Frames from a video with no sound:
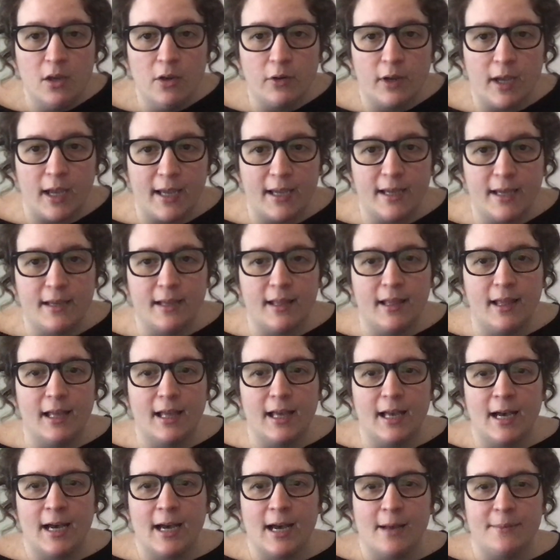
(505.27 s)
Okay,
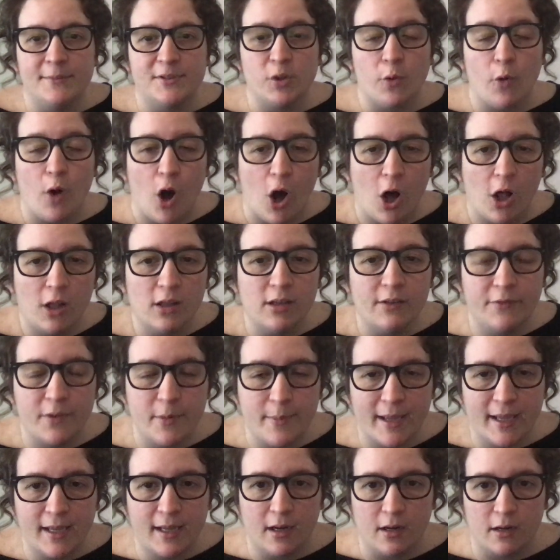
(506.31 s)
so all of the
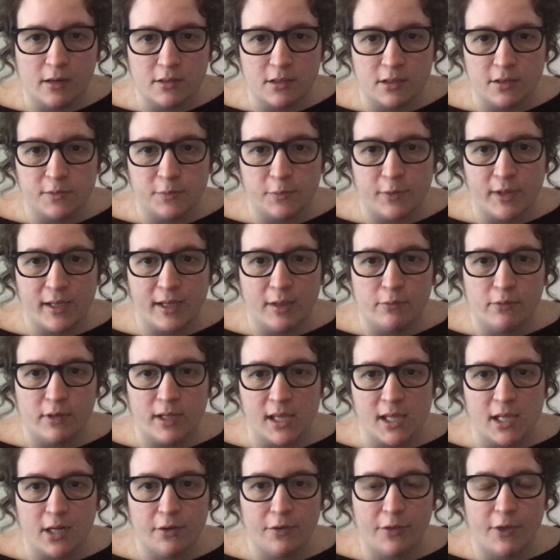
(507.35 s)
main characters, we can read
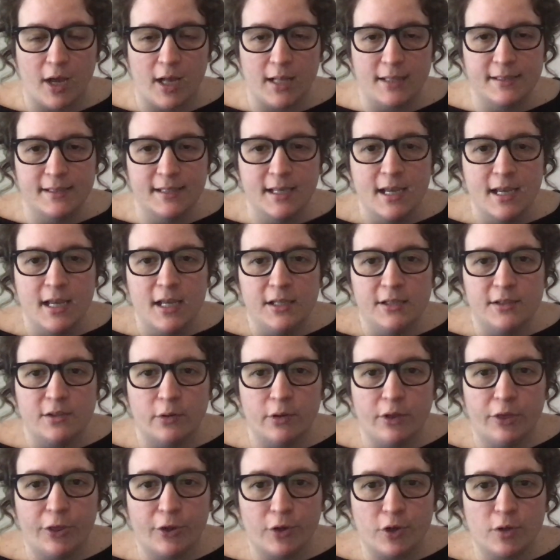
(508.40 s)
their thoughts. So
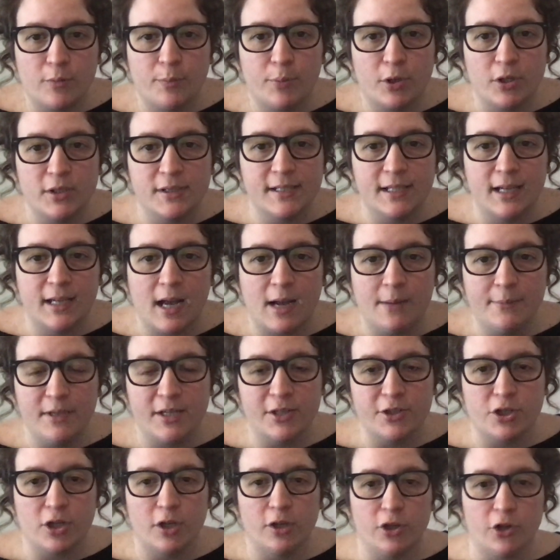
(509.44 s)
in third person
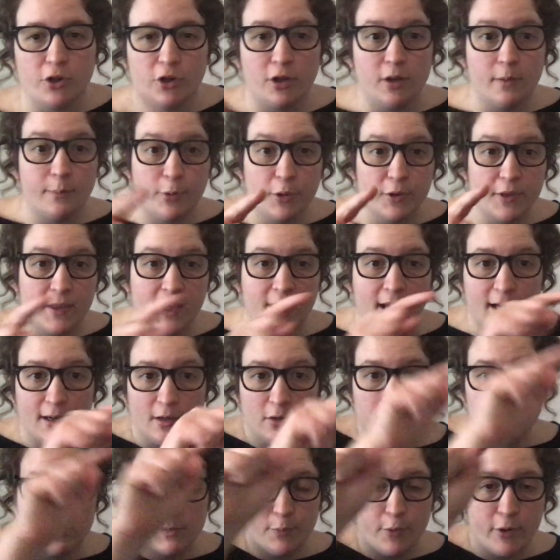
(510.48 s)
omniscient, you're going to put the
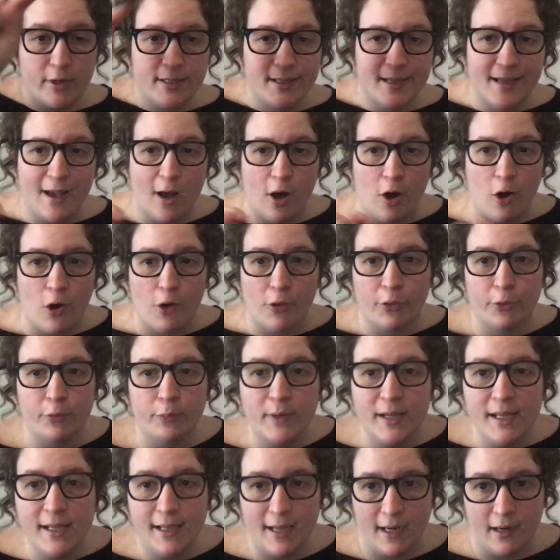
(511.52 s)
arrows pointing at all
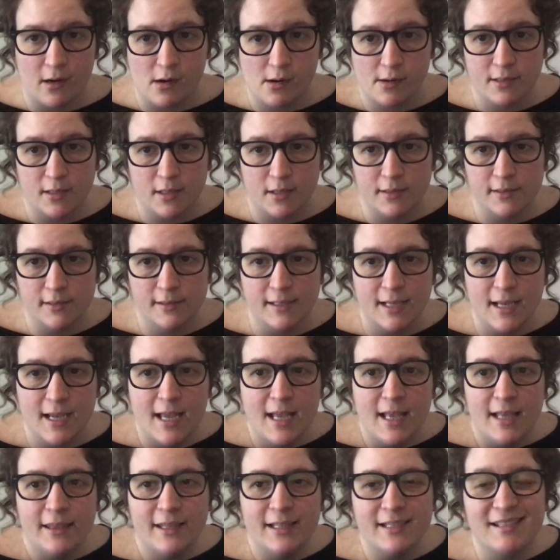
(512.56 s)
three characters.
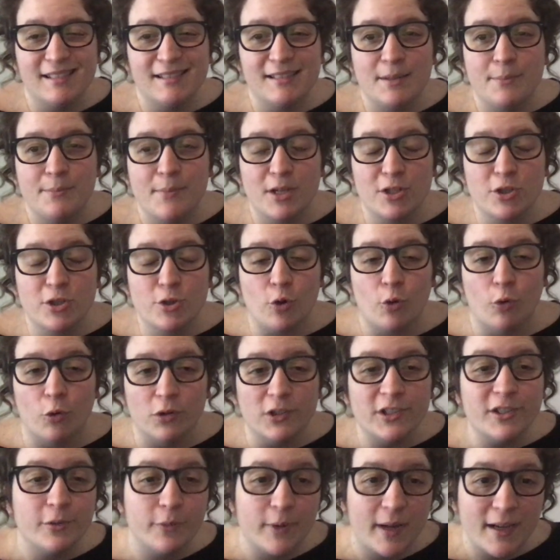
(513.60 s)
This is a much
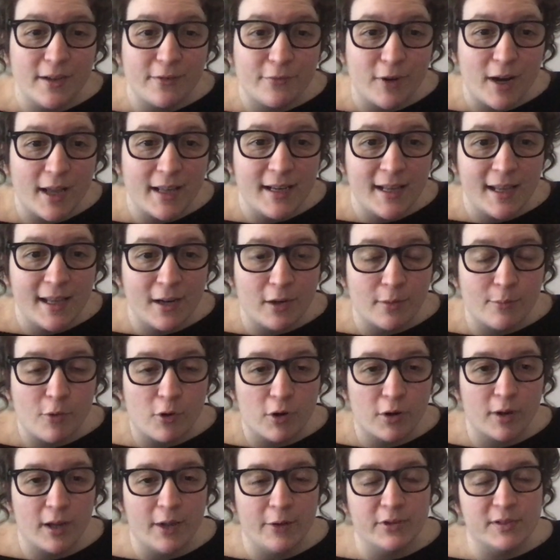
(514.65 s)
older way of writing,
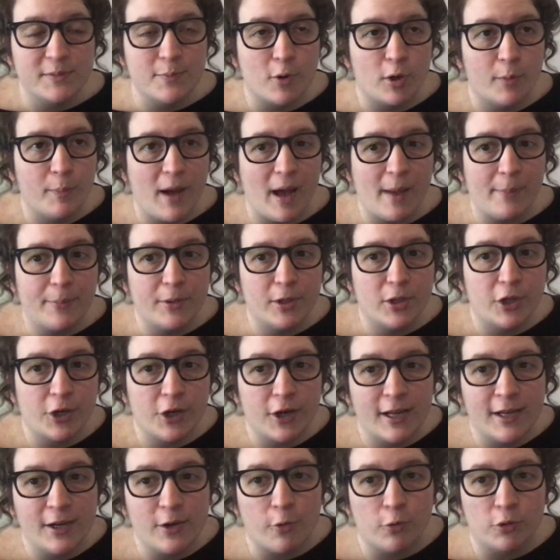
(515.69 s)
it was more popular
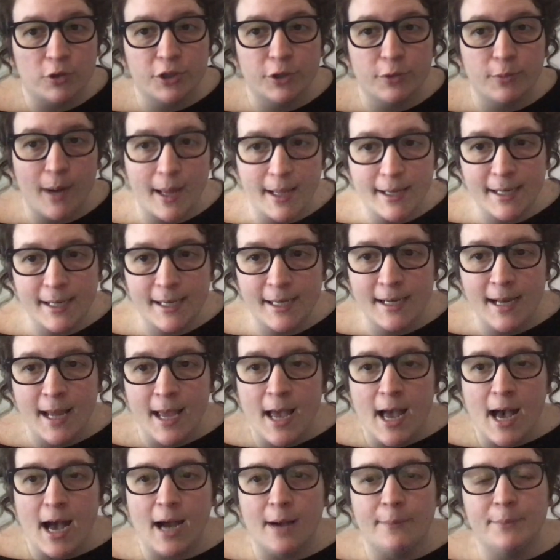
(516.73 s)
in older writing.
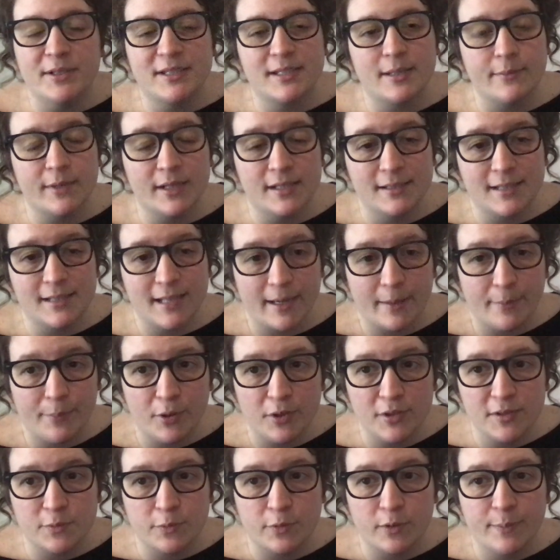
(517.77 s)
But some
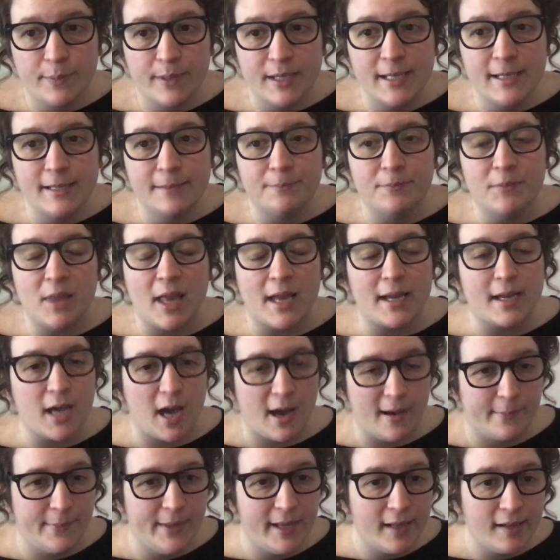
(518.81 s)
examples would be like
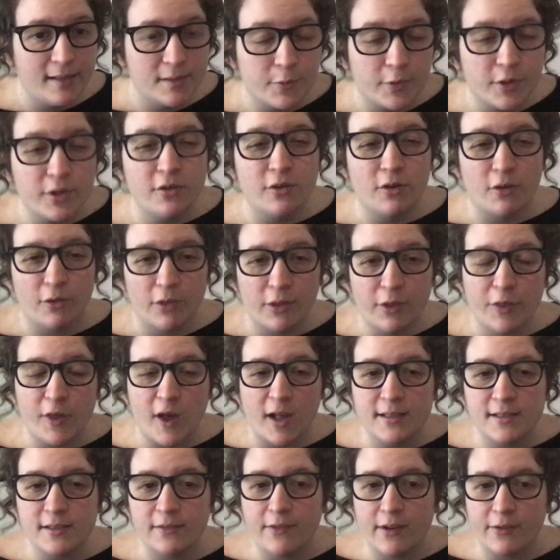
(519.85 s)
comics, where you know the
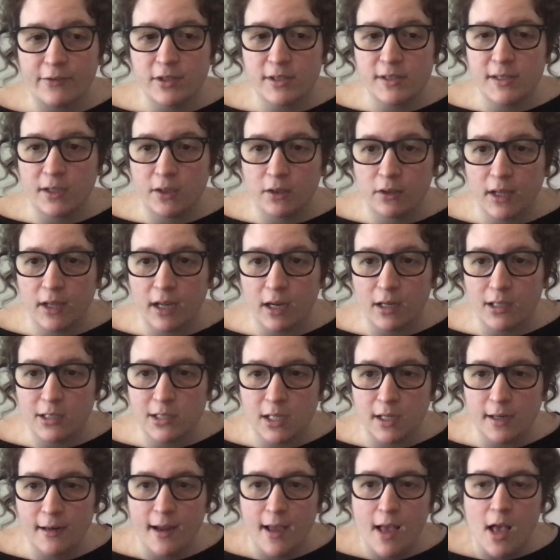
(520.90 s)
thoughts of every single
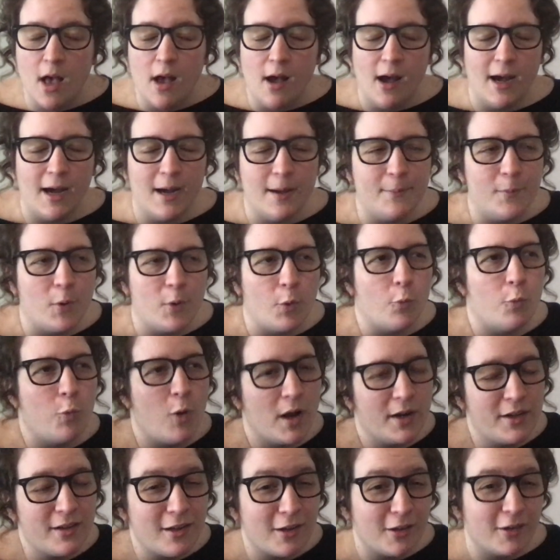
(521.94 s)
character.
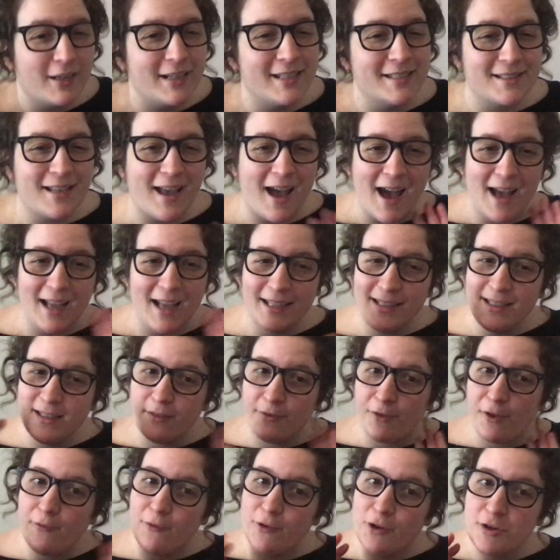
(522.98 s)
Wonder is kind of
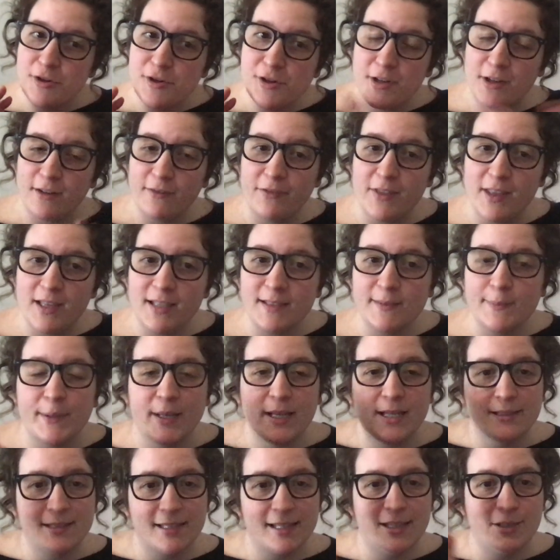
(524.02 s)
a version of this
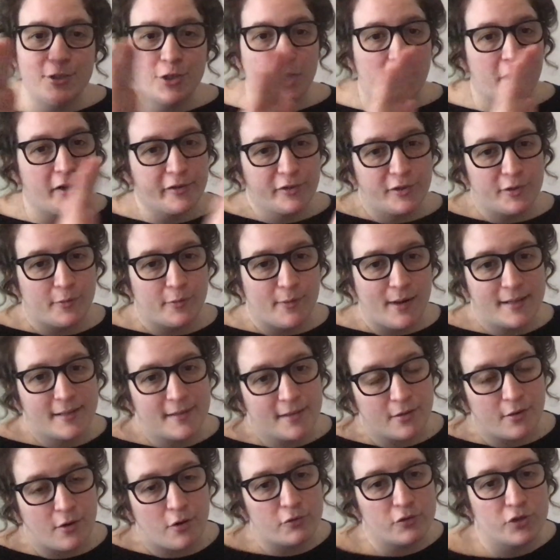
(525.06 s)
because each character writes
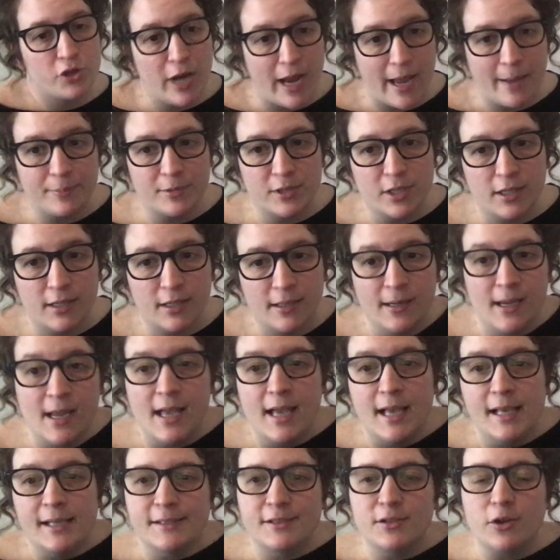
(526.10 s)
their own chapter.
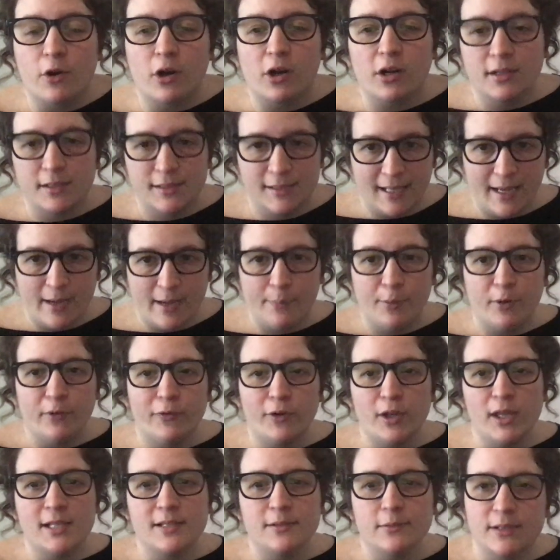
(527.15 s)
So our example for
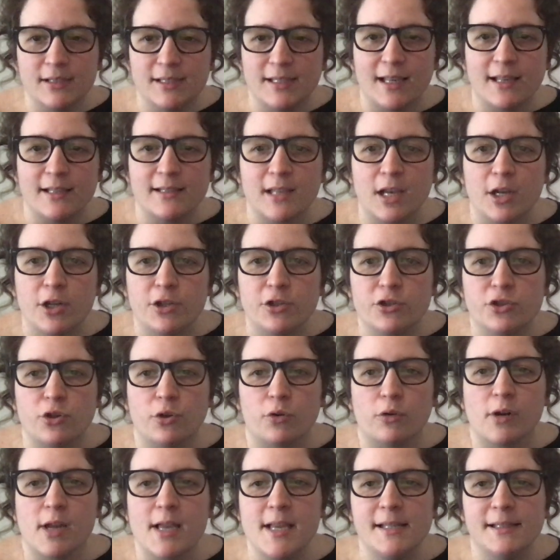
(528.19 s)
this one says,
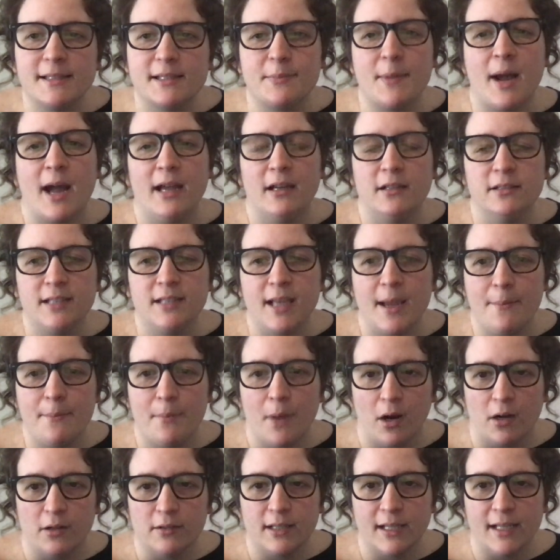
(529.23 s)
Dory smiled at
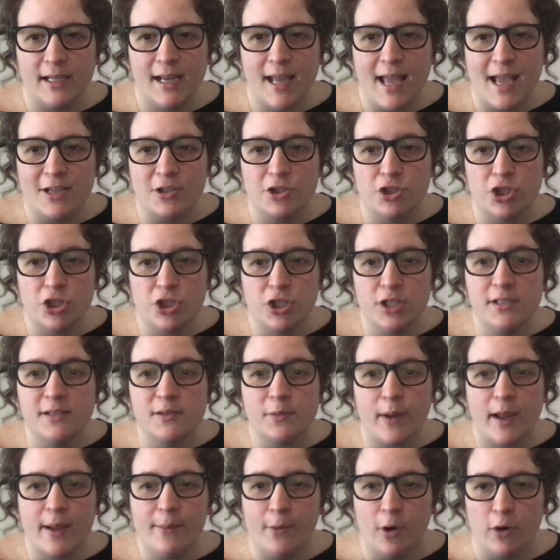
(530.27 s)
Marlin as she
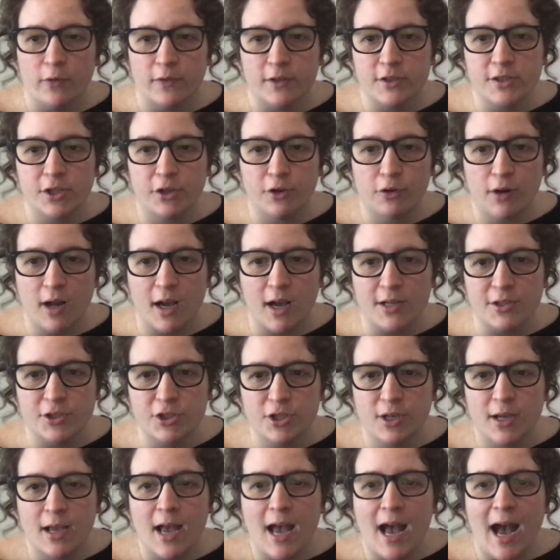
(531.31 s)
swam over to Crush.
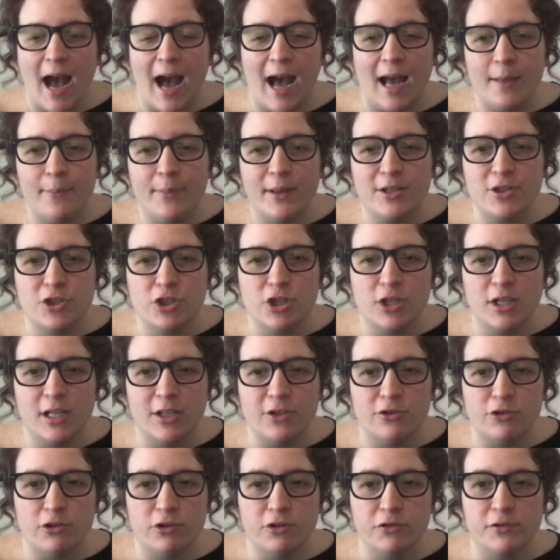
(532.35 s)
I bet she
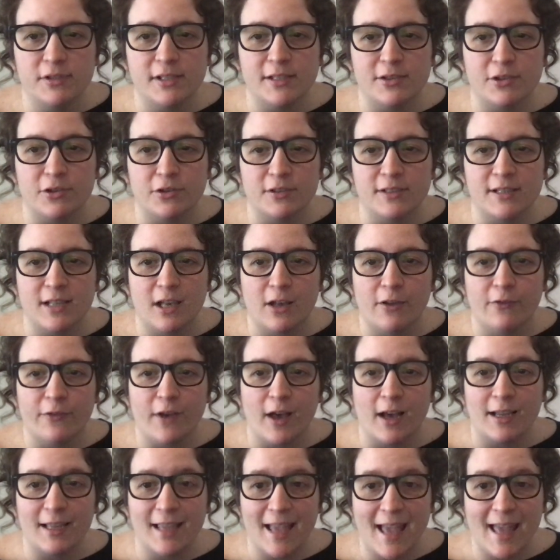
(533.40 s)
introduces herself
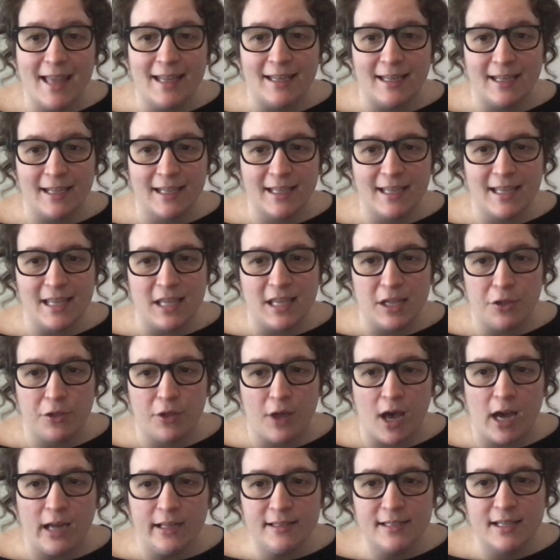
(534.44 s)
again, he
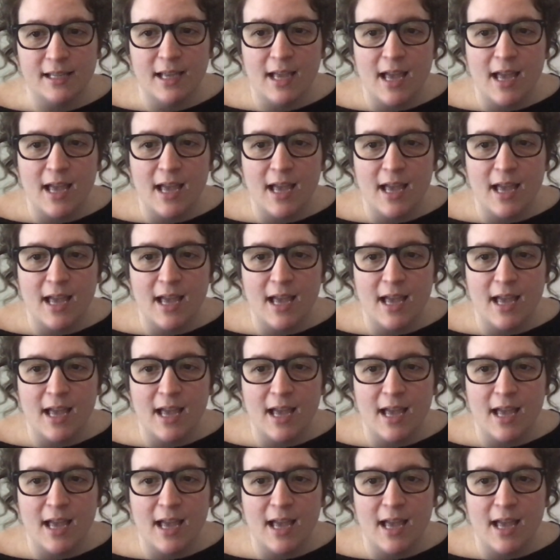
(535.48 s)
thought.